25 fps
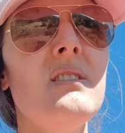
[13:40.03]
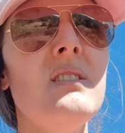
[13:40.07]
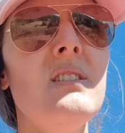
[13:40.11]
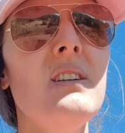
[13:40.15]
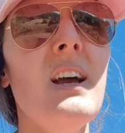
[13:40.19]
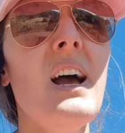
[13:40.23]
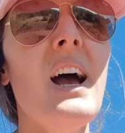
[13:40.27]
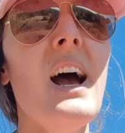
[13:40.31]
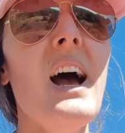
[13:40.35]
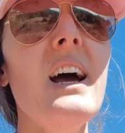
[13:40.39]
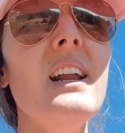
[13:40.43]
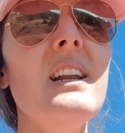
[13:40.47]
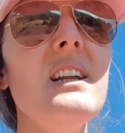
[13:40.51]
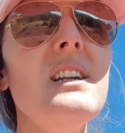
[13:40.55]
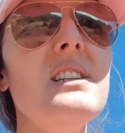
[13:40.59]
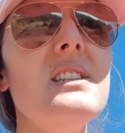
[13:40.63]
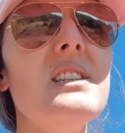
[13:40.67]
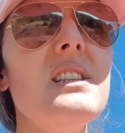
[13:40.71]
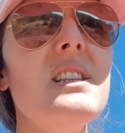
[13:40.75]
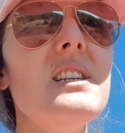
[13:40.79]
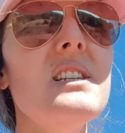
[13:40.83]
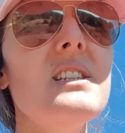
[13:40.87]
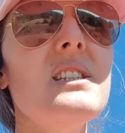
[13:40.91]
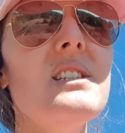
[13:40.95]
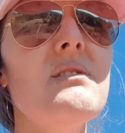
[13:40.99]
How does
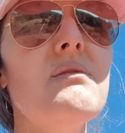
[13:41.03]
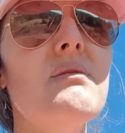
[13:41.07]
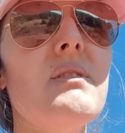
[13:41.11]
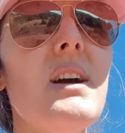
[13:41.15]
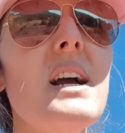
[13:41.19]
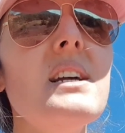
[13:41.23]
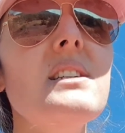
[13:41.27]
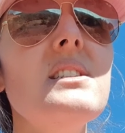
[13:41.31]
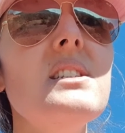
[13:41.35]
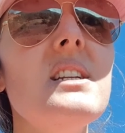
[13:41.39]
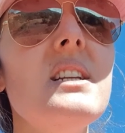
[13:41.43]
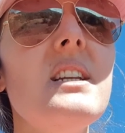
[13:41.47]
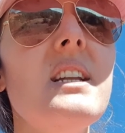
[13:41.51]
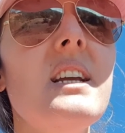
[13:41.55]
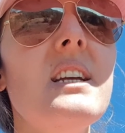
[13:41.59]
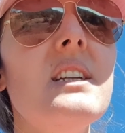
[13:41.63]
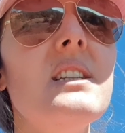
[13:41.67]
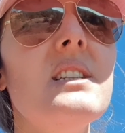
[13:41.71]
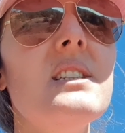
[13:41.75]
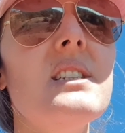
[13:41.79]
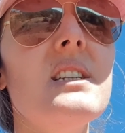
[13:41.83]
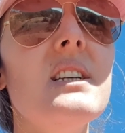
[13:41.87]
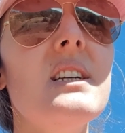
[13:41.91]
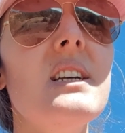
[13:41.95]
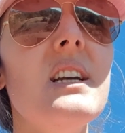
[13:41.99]
this
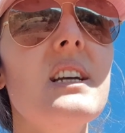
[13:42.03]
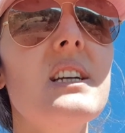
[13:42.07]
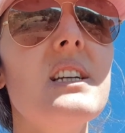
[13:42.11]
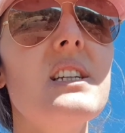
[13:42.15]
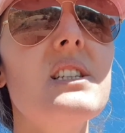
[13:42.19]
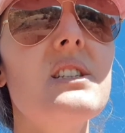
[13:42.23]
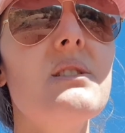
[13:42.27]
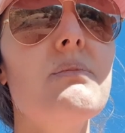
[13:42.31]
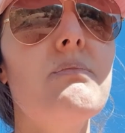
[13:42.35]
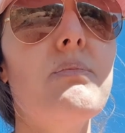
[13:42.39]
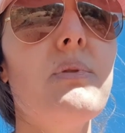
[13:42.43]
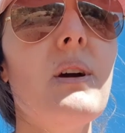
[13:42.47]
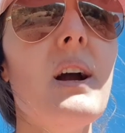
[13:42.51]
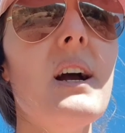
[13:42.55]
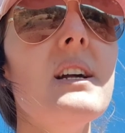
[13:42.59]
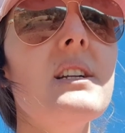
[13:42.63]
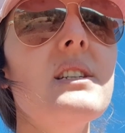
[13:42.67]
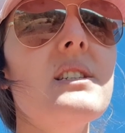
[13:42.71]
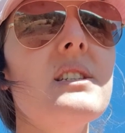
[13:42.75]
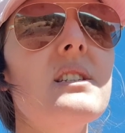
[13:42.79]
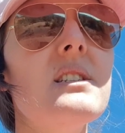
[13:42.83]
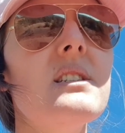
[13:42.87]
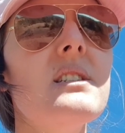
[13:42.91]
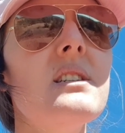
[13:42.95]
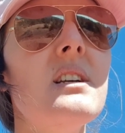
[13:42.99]
resonance
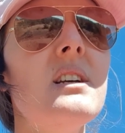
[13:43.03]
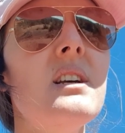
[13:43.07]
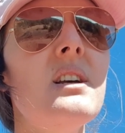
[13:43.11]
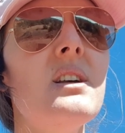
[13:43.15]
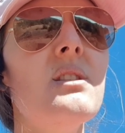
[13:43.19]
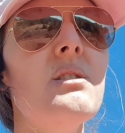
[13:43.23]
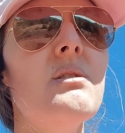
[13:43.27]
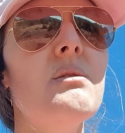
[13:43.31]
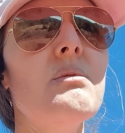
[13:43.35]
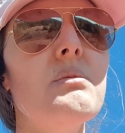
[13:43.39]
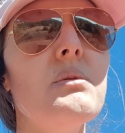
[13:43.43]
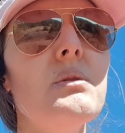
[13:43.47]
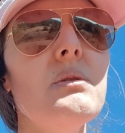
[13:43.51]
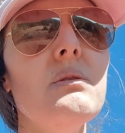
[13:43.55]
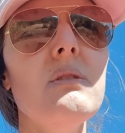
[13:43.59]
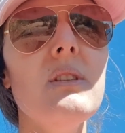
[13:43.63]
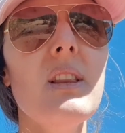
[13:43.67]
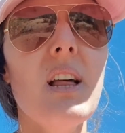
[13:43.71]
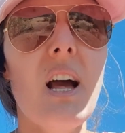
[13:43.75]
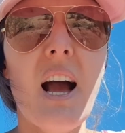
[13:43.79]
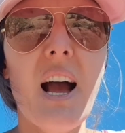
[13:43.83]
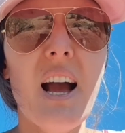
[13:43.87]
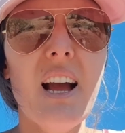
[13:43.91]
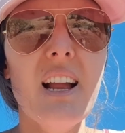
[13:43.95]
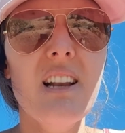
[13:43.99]
express through
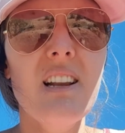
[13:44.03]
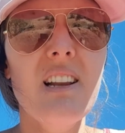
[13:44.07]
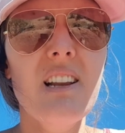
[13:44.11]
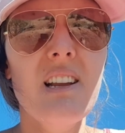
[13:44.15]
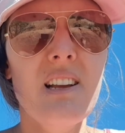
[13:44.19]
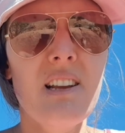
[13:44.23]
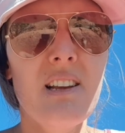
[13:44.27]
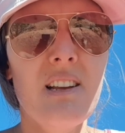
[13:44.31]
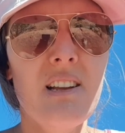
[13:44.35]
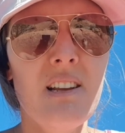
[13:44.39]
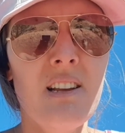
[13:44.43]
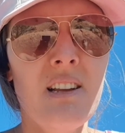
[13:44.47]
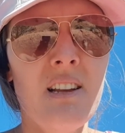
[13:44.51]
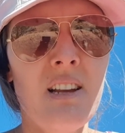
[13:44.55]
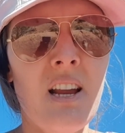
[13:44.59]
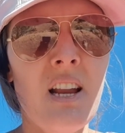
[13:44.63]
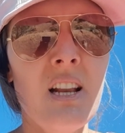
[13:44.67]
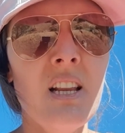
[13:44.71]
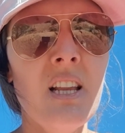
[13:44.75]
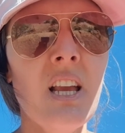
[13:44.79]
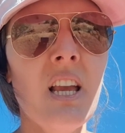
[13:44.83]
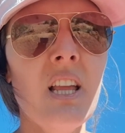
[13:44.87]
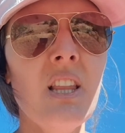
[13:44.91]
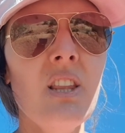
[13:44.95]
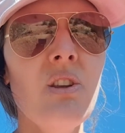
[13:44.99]
that?
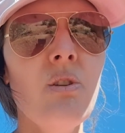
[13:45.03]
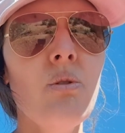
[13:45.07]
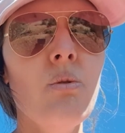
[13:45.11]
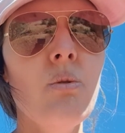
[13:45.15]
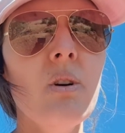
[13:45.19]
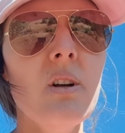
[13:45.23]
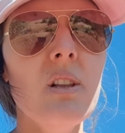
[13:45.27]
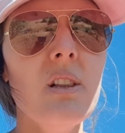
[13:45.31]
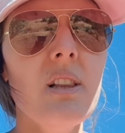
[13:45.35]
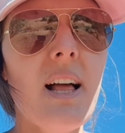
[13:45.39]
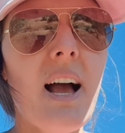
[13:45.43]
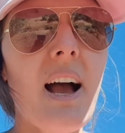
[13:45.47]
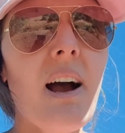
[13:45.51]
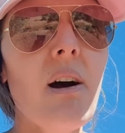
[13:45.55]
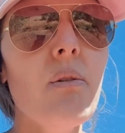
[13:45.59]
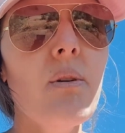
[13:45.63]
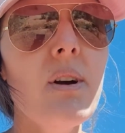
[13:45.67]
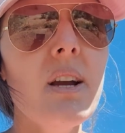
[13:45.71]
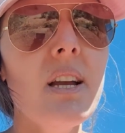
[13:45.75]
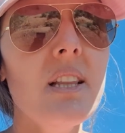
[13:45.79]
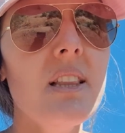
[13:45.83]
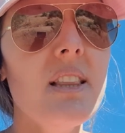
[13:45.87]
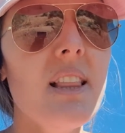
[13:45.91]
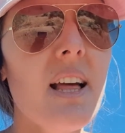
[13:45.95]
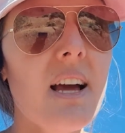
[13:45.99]
And can you allow
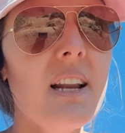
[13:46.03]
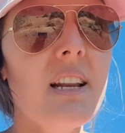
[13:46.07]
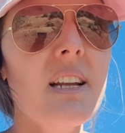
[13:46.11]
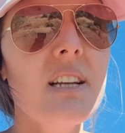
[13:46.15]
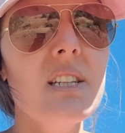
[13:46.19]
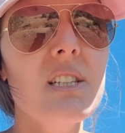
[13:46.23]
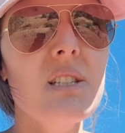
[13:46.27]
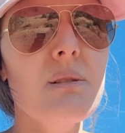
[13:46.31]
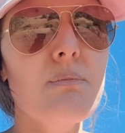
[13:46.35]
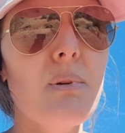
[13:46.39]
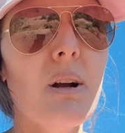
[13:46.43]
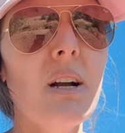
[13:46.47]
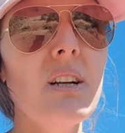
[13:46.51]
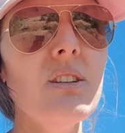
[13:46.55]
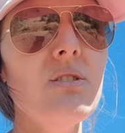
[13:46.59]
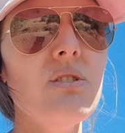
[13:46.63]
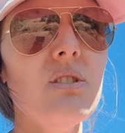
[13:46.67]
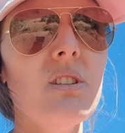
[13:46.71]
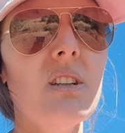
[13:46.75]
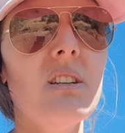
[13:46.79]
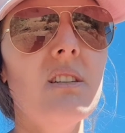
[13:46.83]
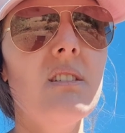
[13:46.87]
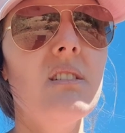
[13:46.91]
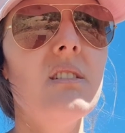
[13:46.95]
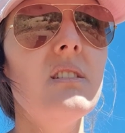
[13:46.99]
it, that
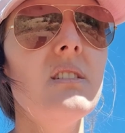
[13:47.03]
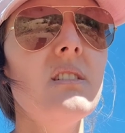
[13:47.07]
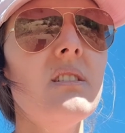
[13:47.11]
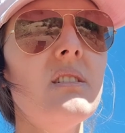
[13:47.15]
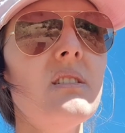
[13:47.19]
expression?